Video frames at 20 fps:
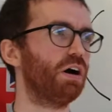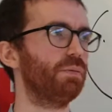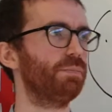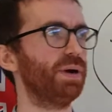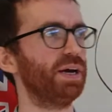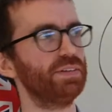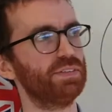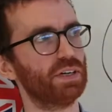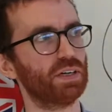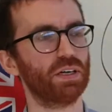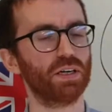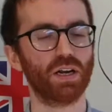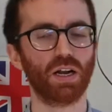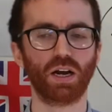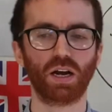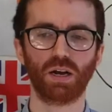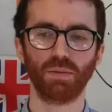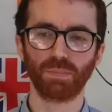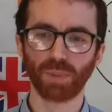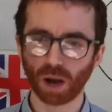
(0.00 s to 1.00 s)
are basically
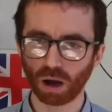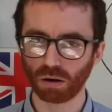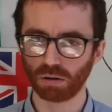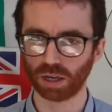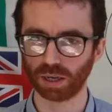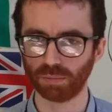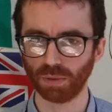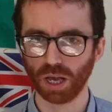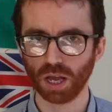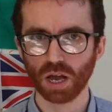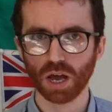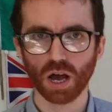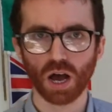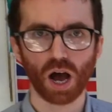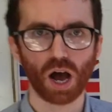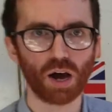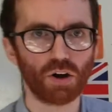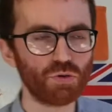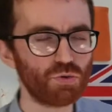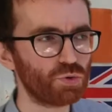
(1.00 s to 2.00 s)
like a poem.
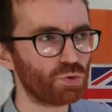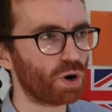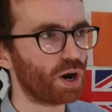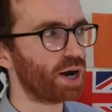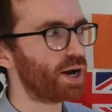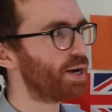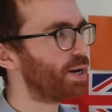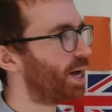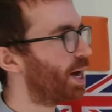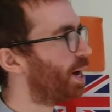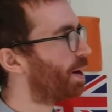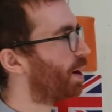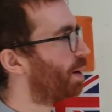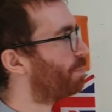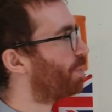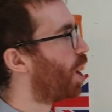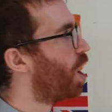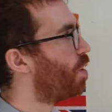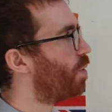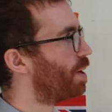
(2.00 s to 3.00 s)
A
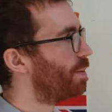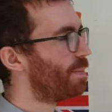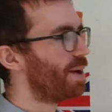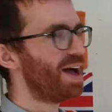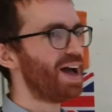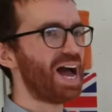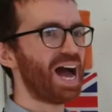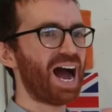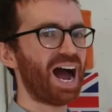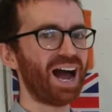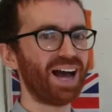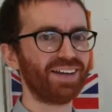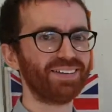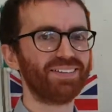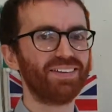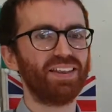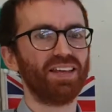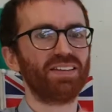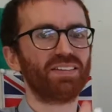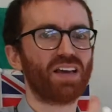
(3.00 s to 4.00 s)
poem has
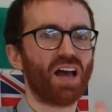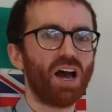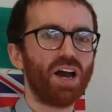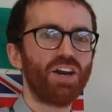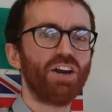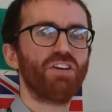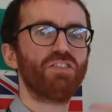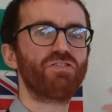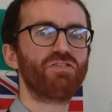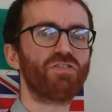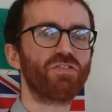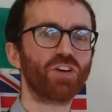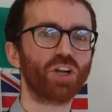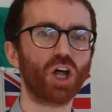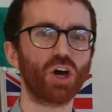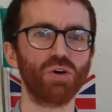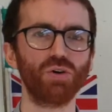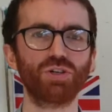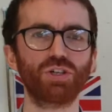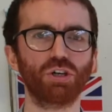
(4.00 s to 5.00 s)
this kind of
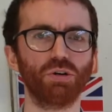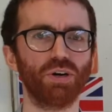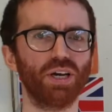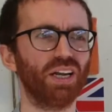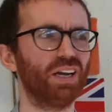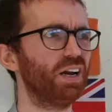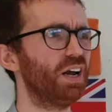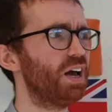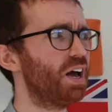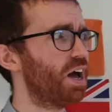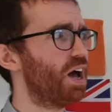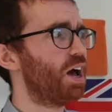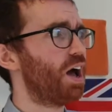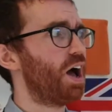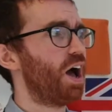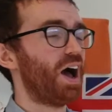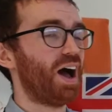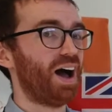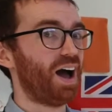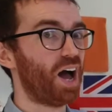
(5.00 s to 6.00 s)
flow to it.
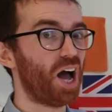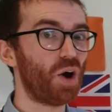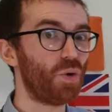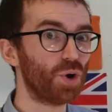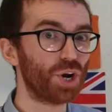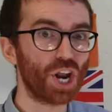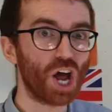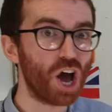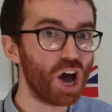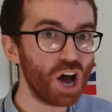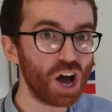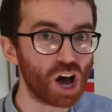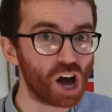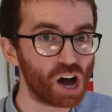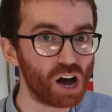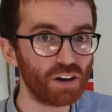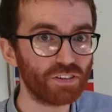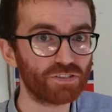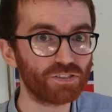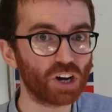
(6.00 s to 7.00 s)
How on
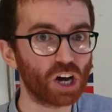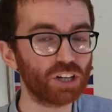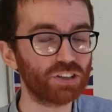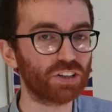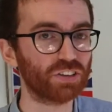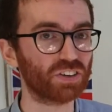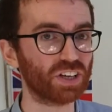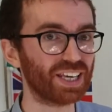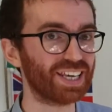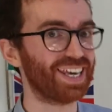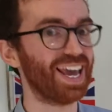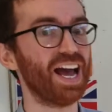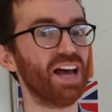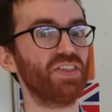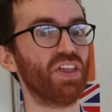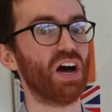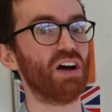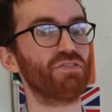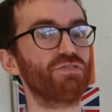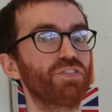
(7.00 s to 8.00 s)
earth does it get
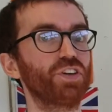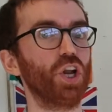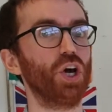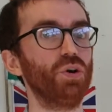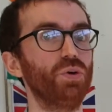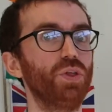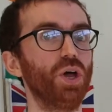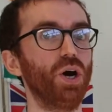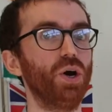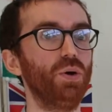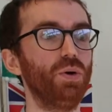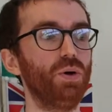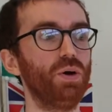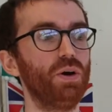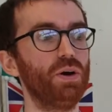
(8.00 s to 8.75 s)
that flow though?